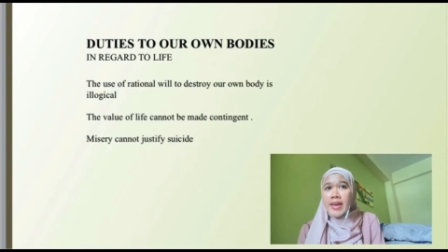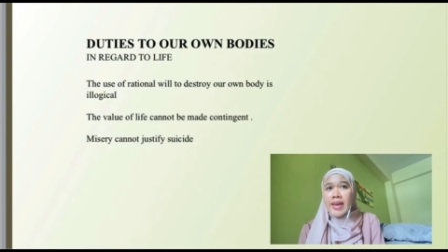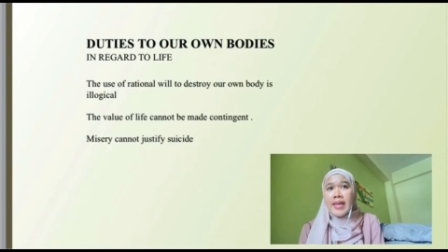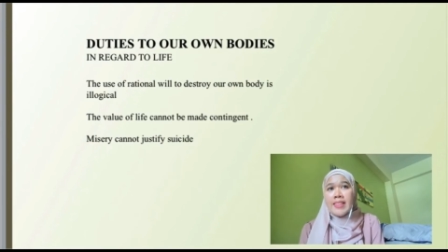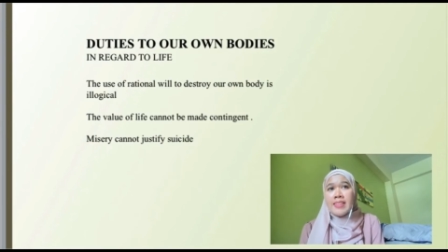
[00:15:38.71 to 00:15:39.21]

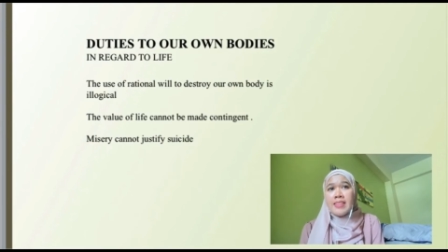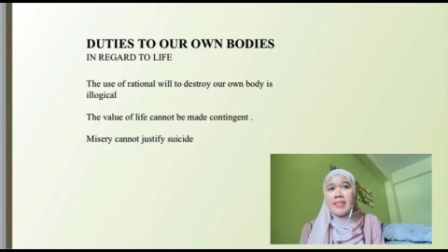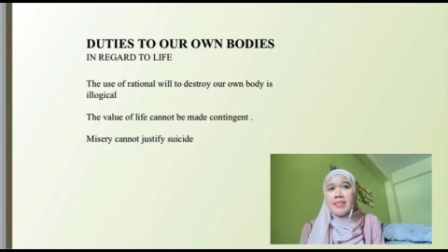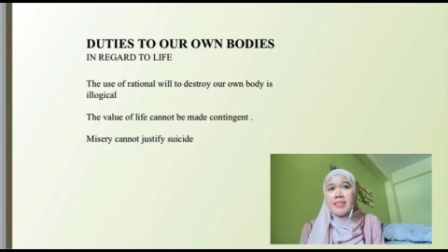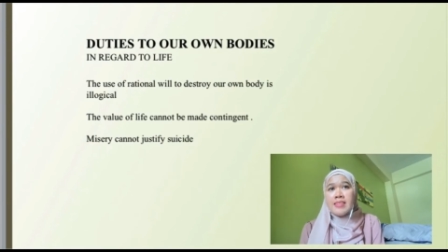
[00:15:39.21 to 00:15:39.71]

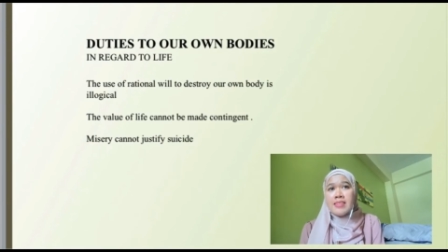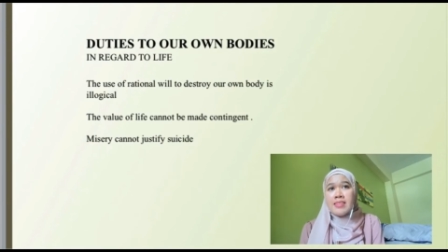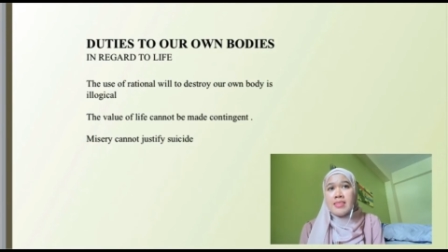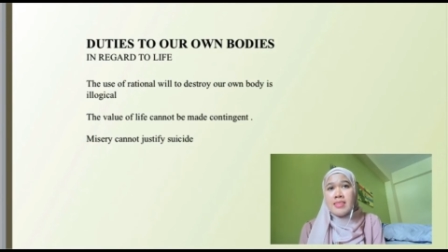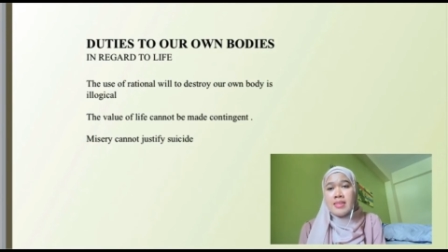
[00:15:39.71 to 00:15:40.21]

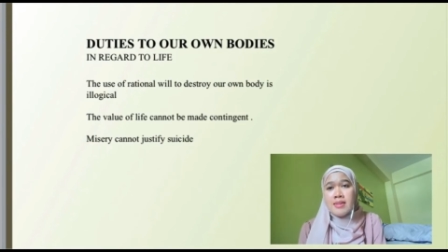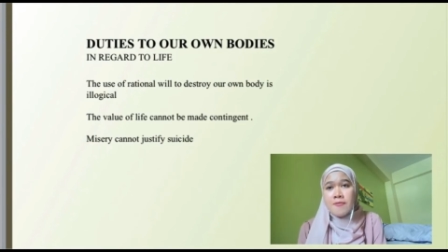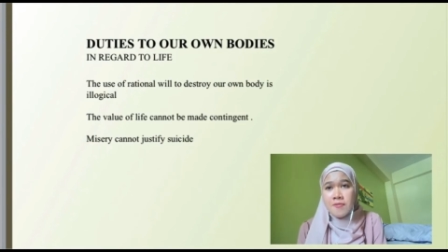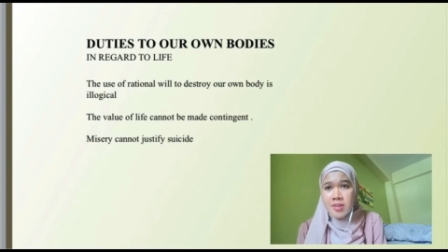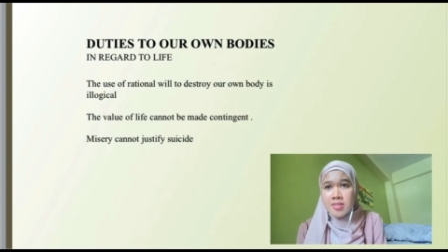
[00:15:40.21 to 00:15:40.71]
And the
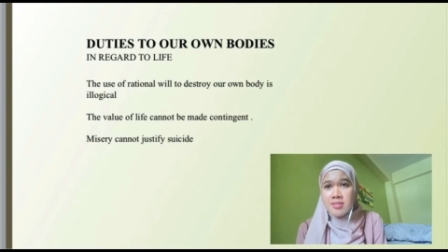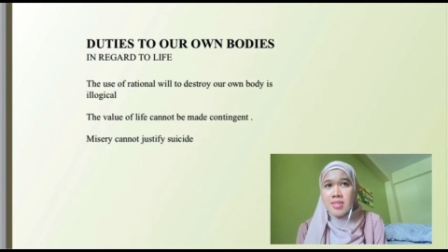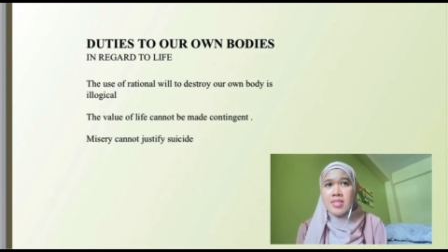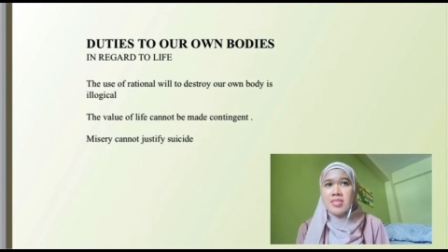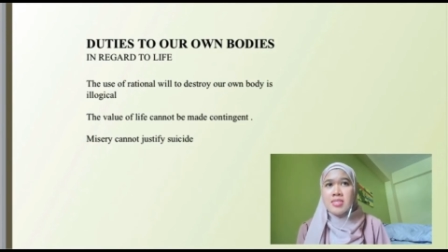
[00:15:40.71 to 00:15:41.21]
first
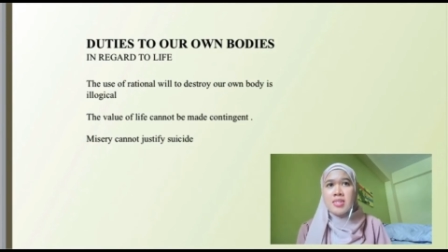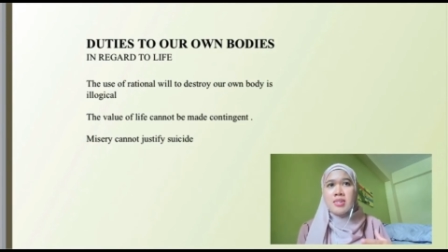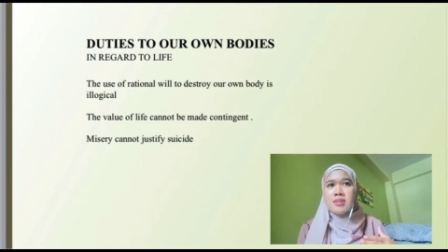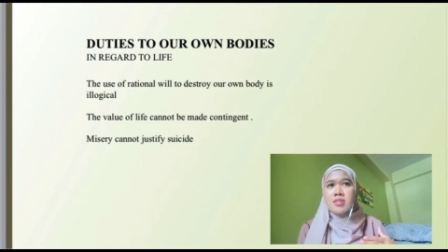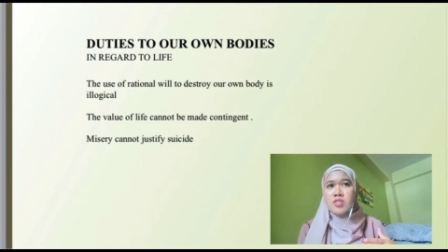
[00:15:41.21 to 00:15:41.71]
is
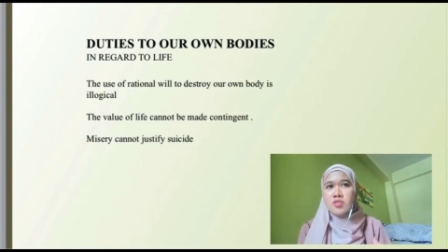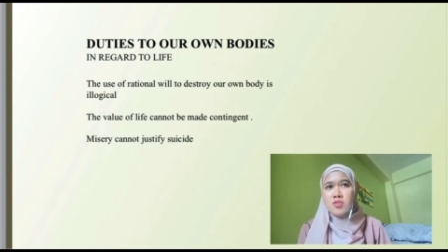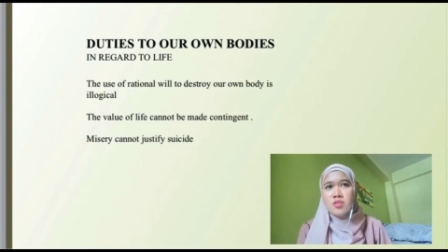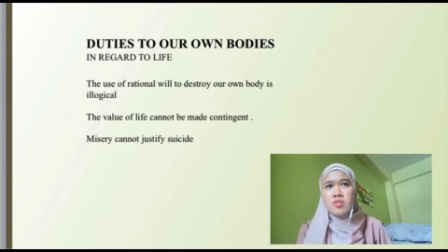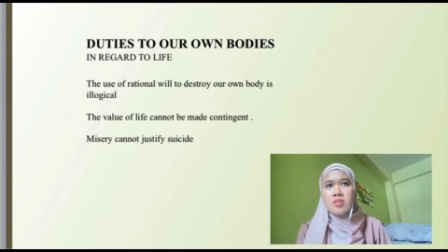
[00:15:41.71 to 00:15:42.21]
the
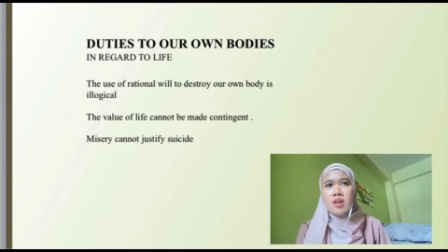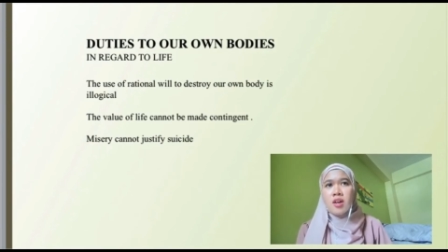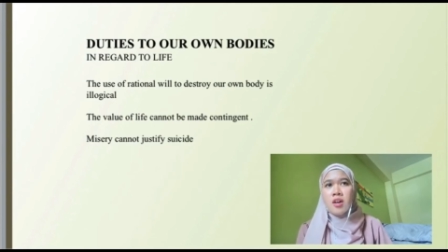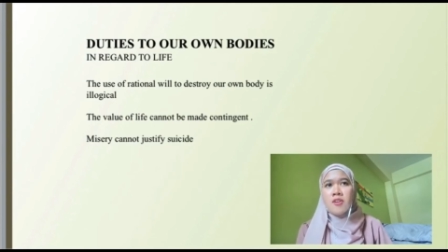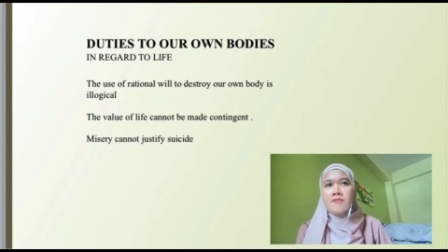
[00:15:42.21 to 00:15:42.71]
use
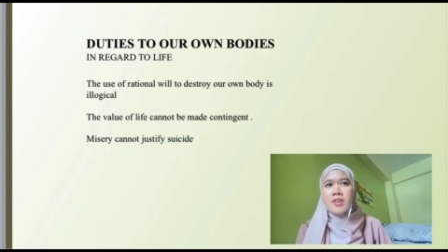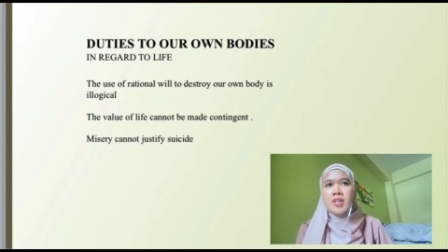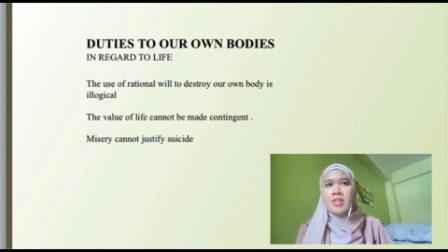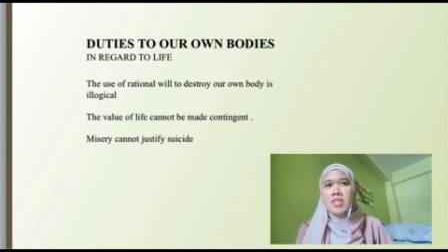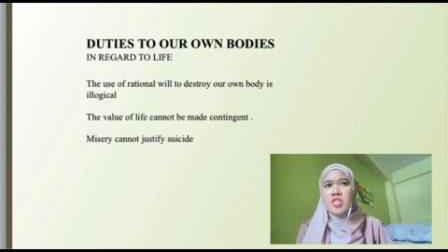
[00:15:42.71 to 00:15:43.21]
of
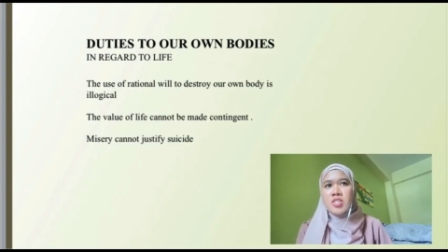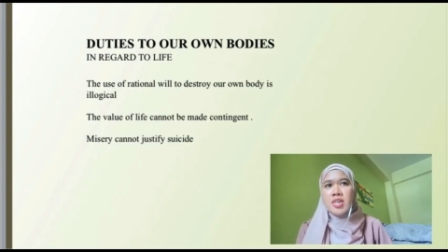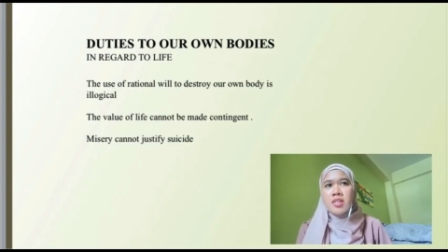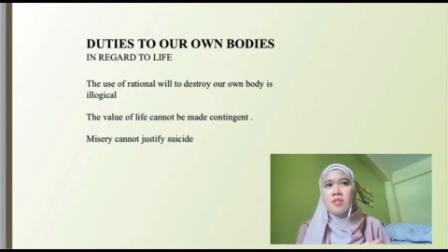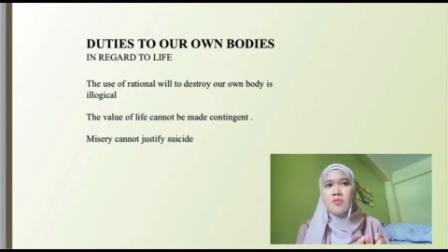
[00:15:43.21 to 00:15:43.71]
a
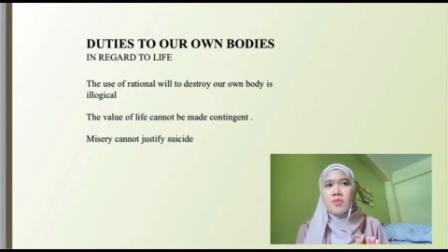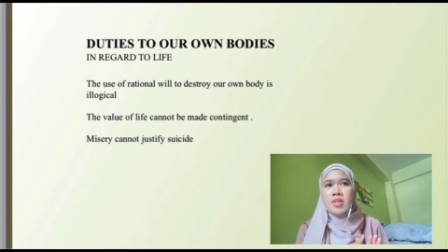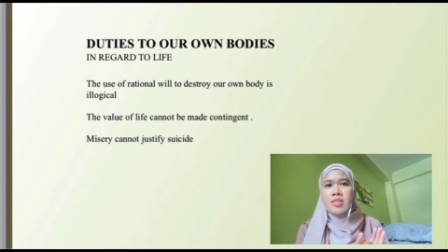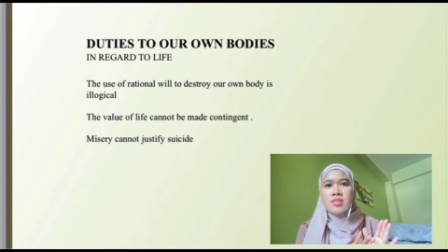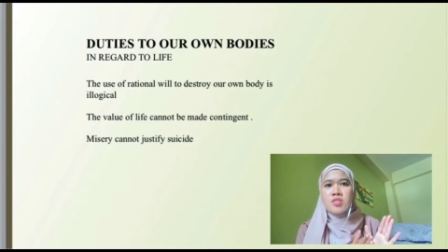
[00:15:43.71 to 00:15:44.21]
rational
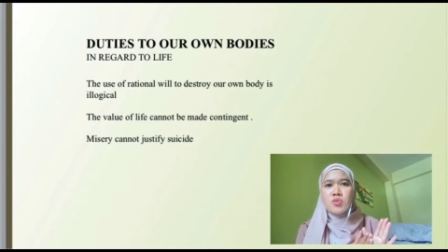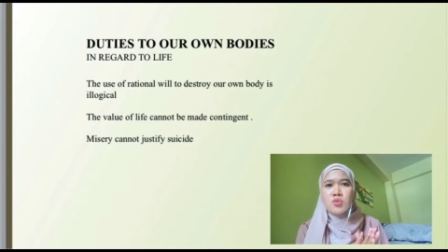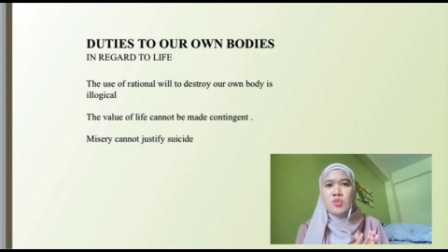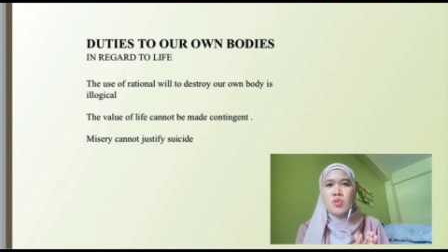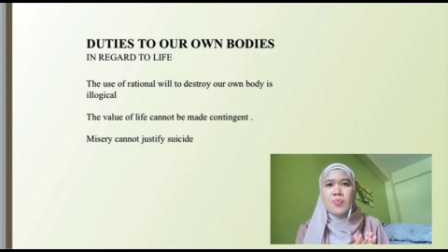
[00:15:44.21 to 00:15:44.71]
will
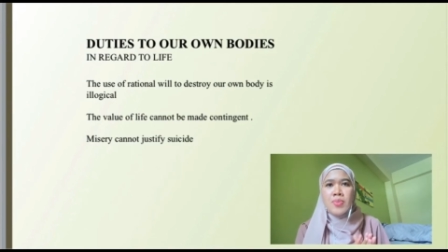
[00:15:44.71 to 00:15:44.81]
to